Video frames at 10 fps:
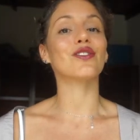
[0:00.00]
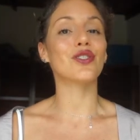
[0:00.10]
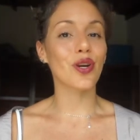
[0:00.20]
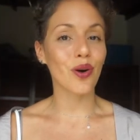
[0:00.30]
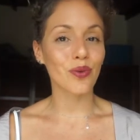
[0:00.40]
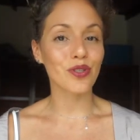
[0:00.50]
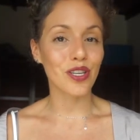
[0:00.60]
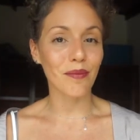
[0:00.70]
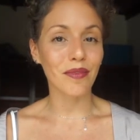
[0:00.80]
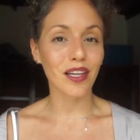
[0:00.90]
show
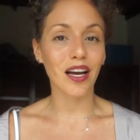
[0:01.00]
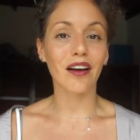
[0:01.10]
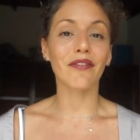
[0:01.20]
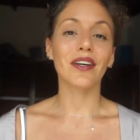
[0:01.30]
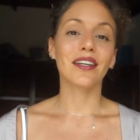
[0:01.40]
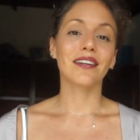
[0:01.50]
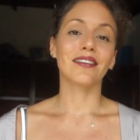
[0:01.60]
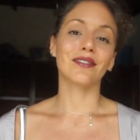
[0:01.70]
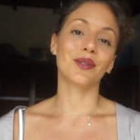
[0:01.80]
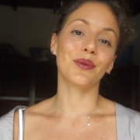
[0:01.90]
some love.
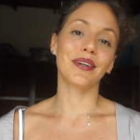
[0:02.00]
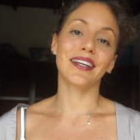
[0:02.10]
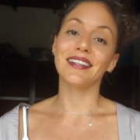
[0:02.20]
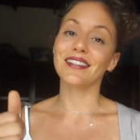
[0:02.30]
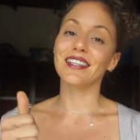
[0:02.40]
Do it